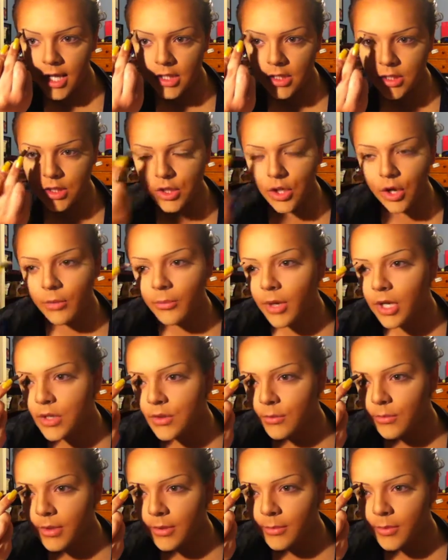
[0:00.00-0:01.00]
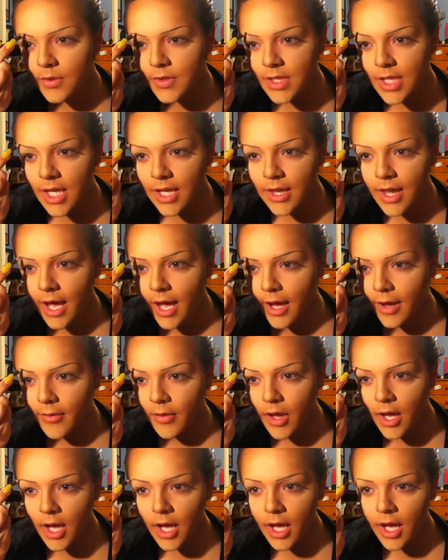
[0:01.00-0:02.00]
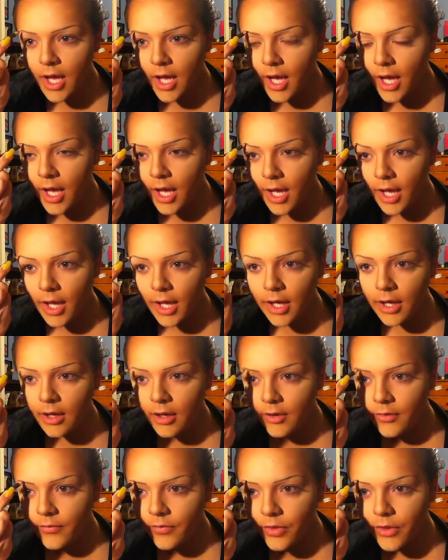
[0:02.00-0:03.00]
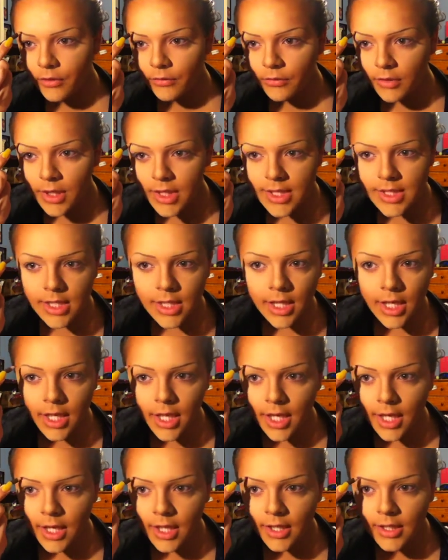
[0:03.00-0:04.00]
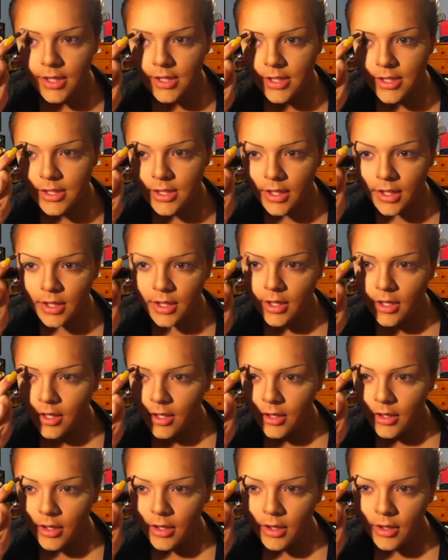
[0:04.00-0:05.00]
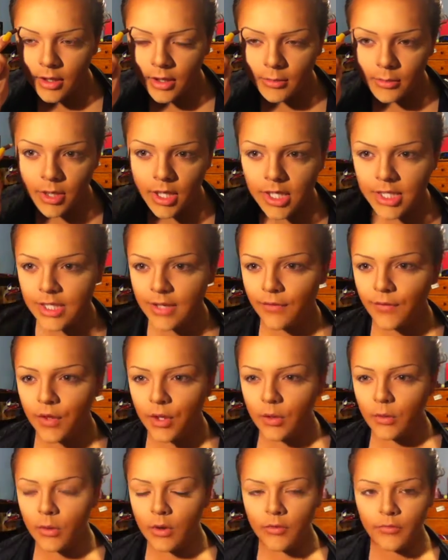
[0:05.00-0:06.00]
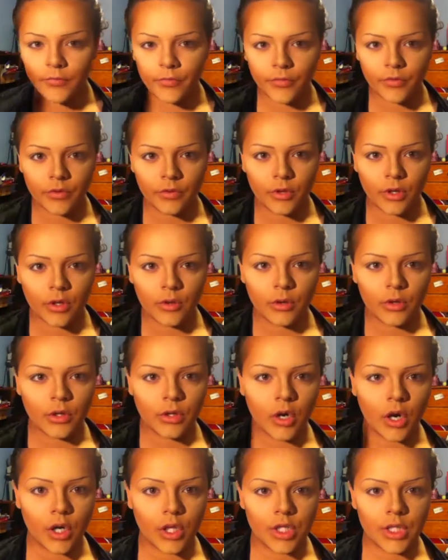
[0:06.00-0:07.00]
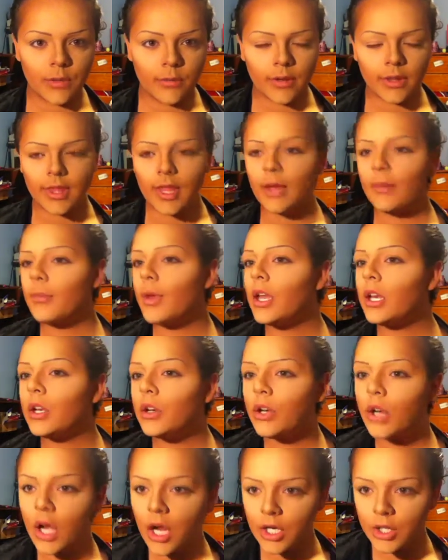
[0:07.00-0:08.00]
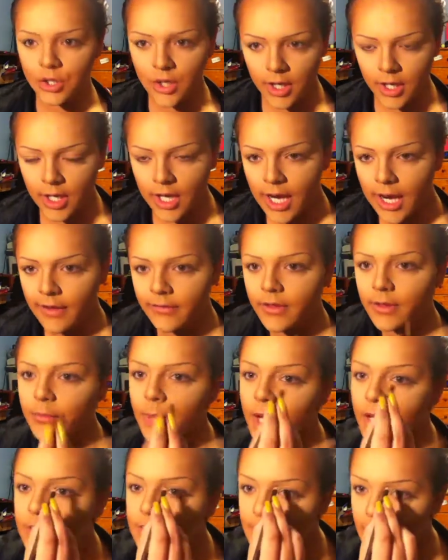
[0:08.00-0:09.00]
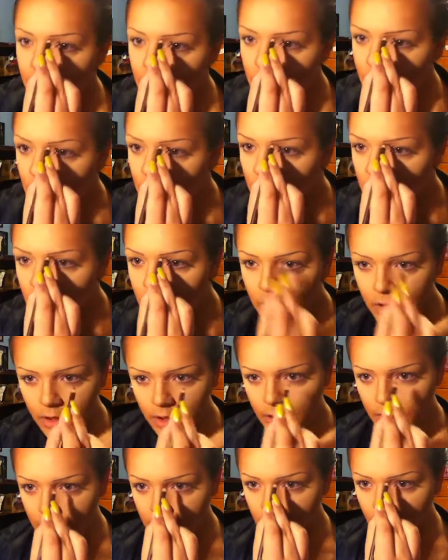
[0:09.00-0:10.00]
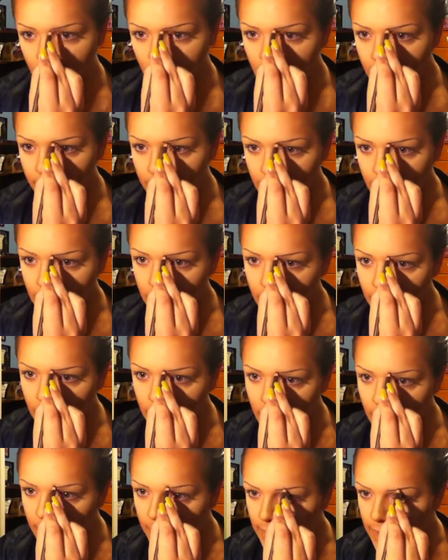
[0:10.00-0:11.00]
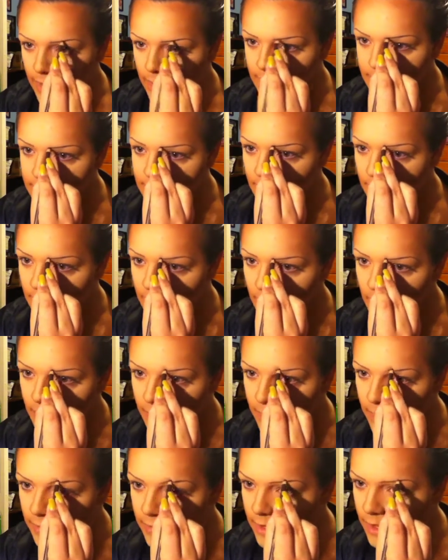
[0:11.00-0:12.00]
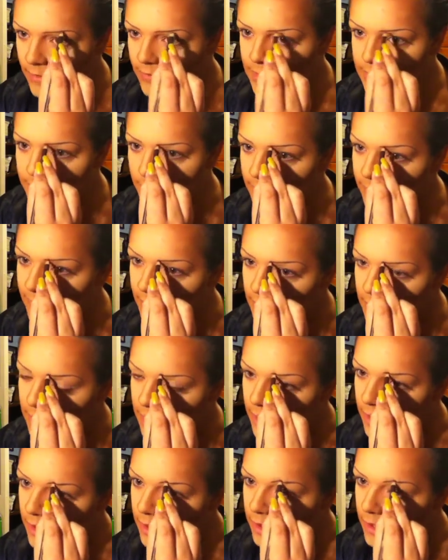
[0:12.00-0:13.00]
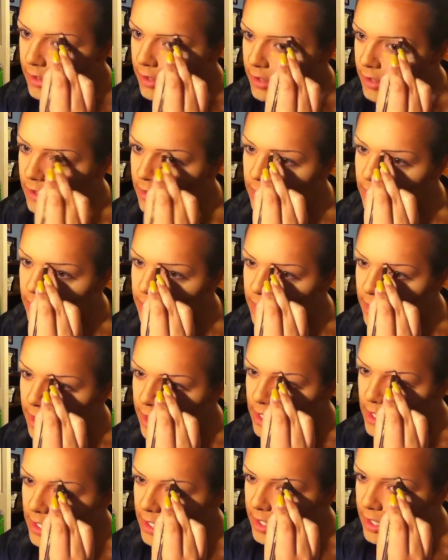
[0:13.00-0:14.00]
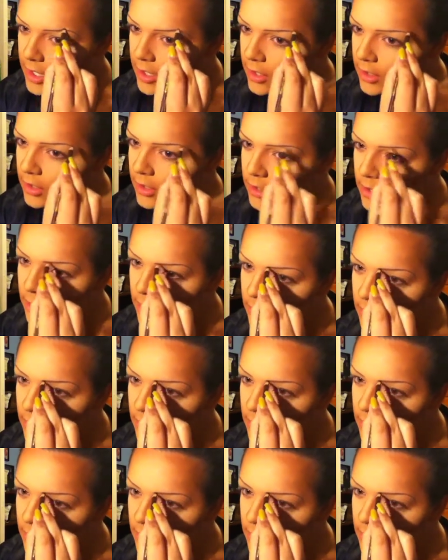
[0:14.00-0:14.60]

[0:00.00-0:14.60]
so much when people say that, and the reason is because if you are doing them and you're not trying to have them identical, and you're automatically going in saying, oh, I don't care if it's perfect, then